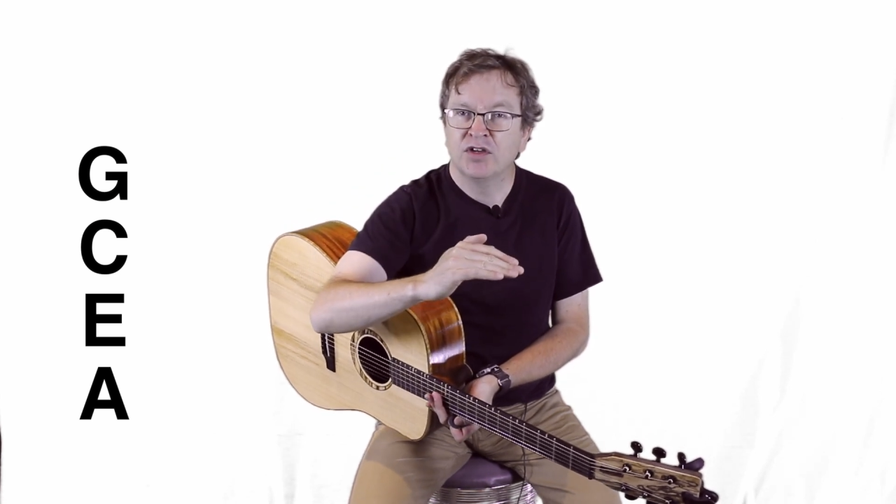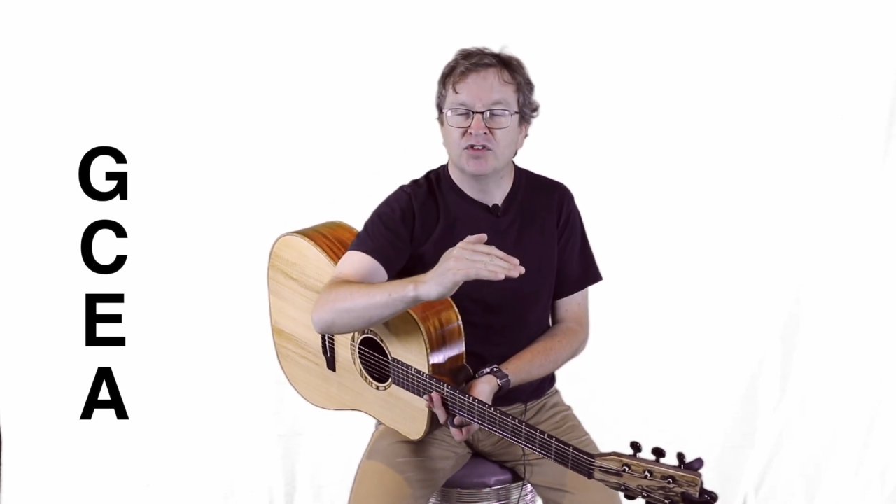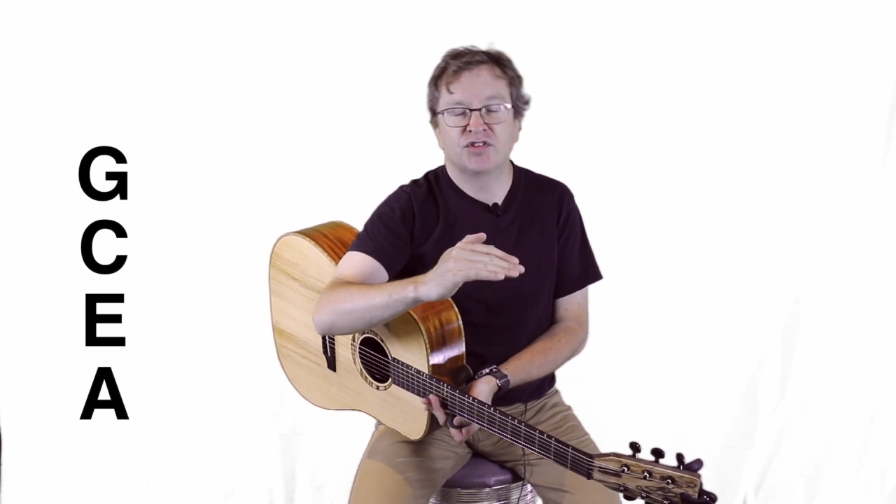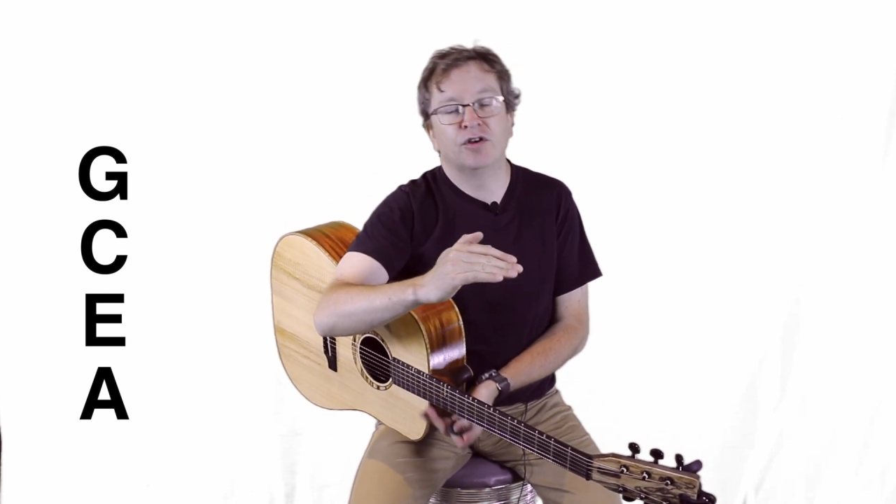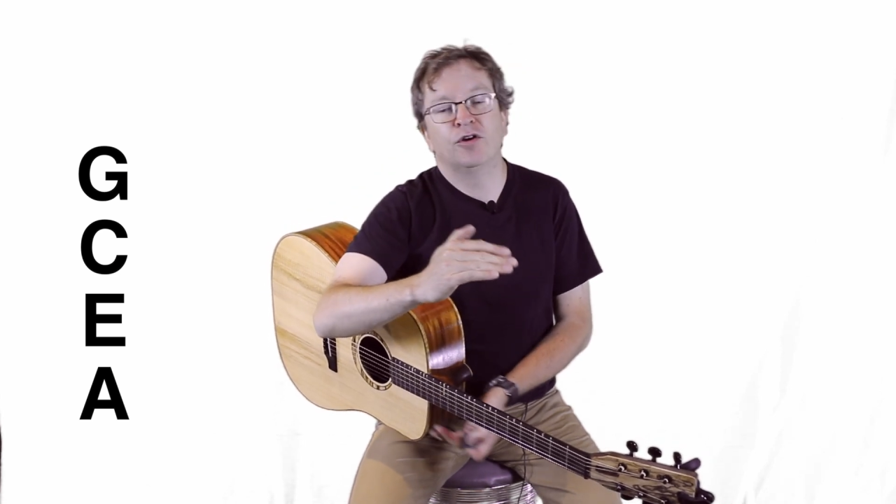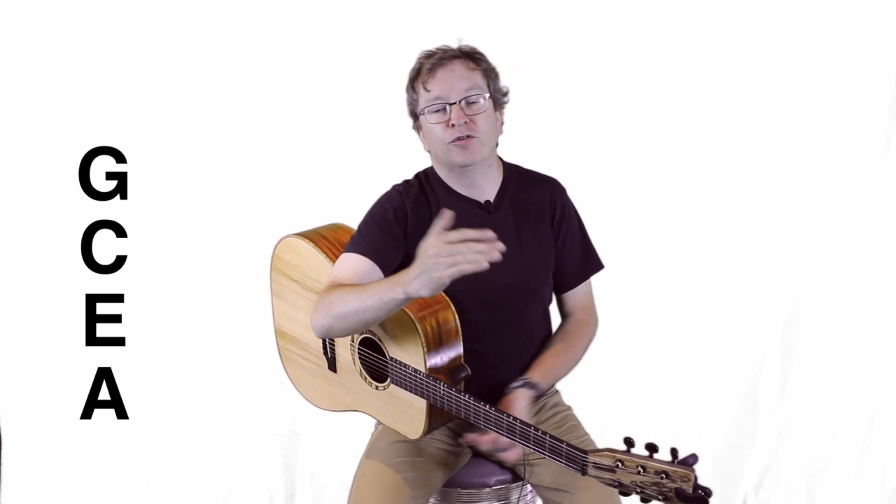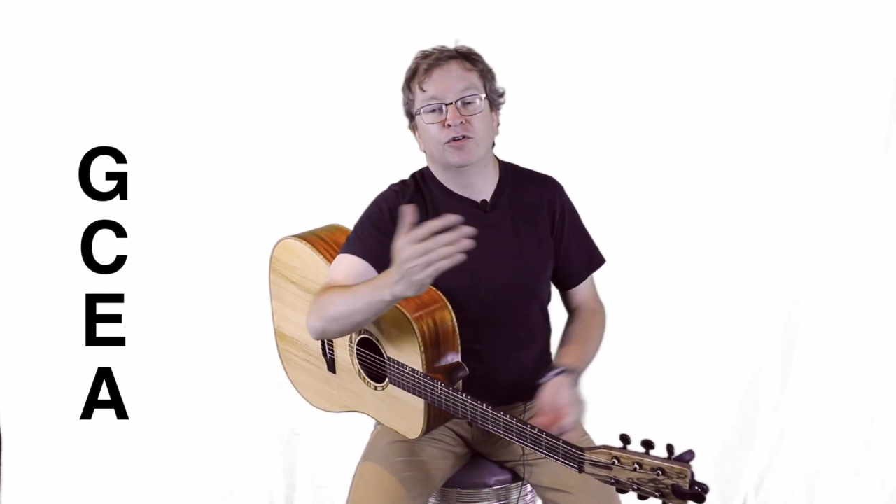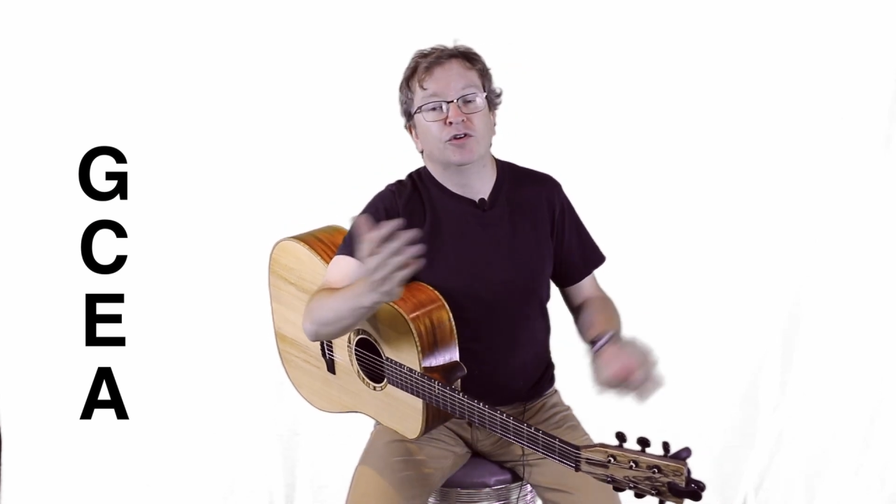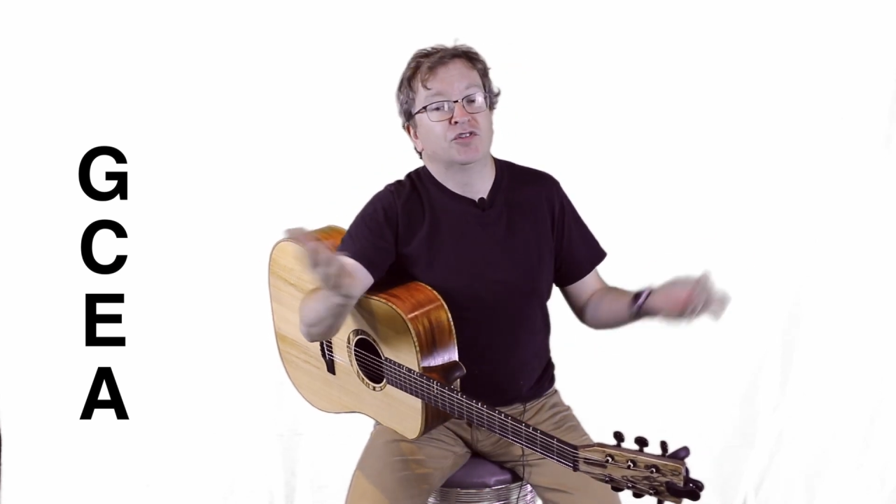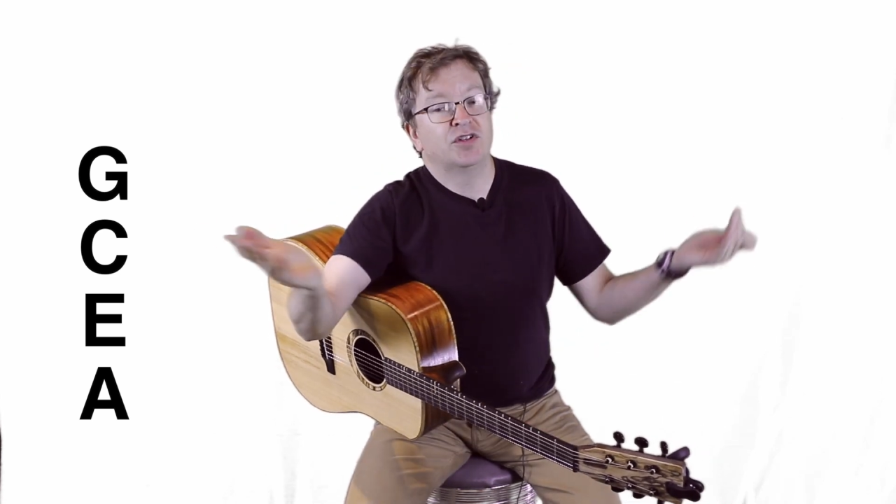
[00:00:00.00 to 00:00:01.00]
So
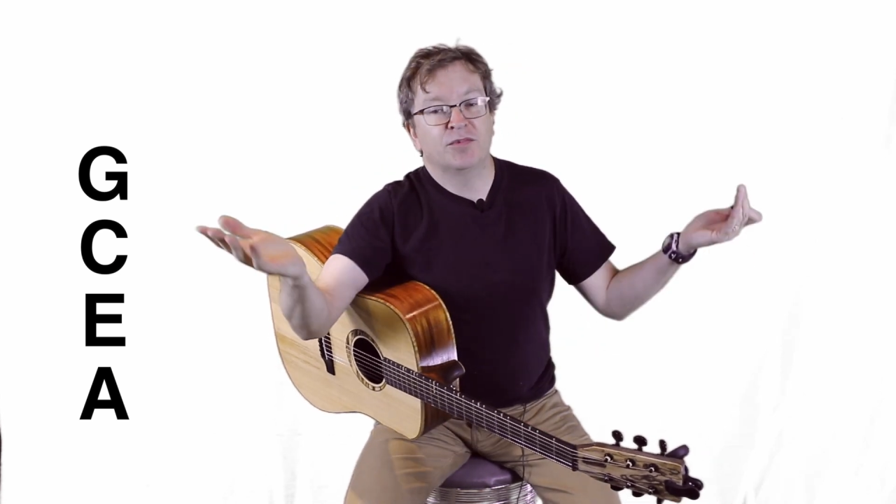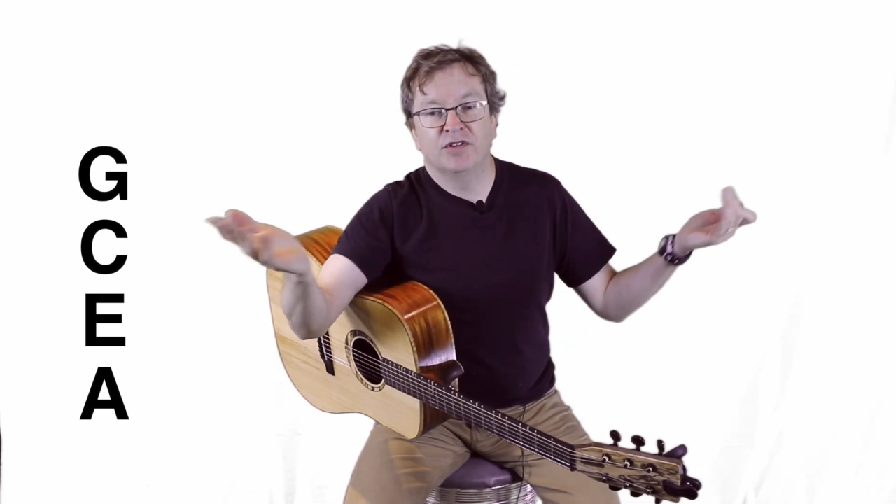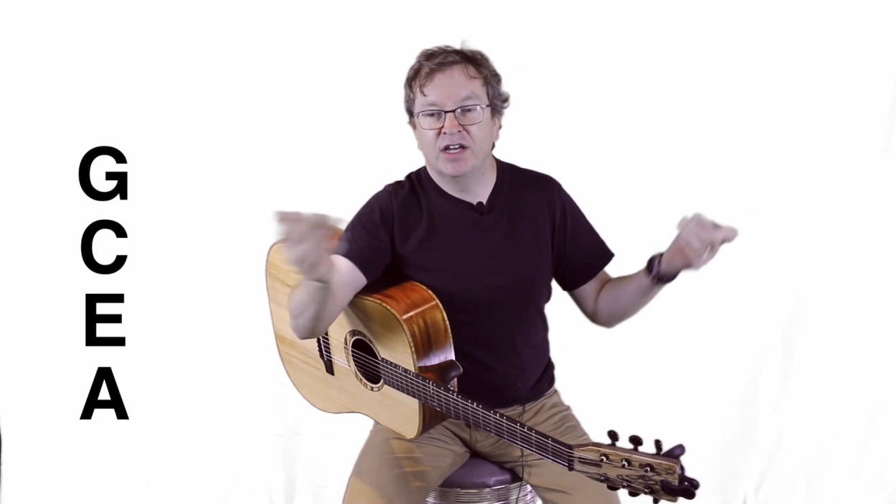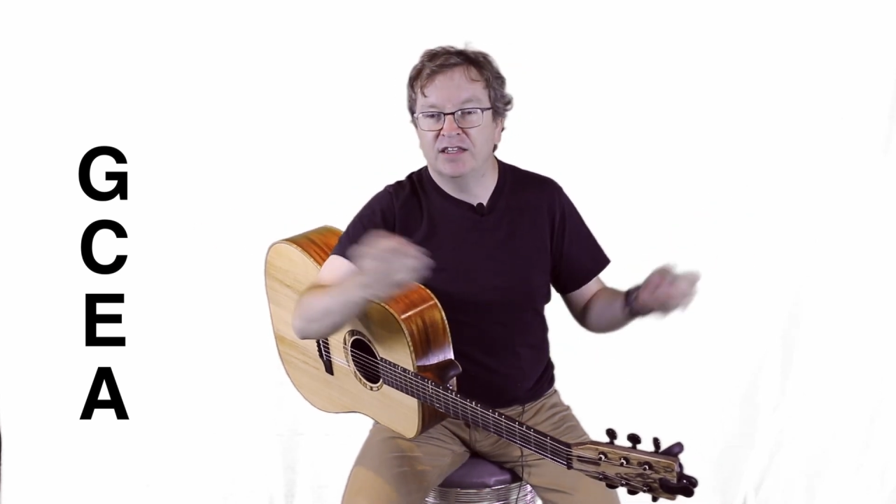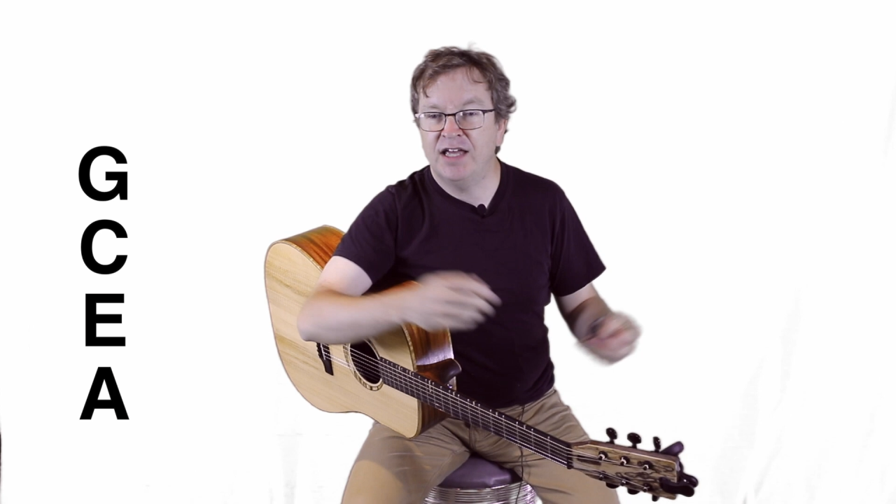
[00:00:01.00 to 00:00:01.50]
something like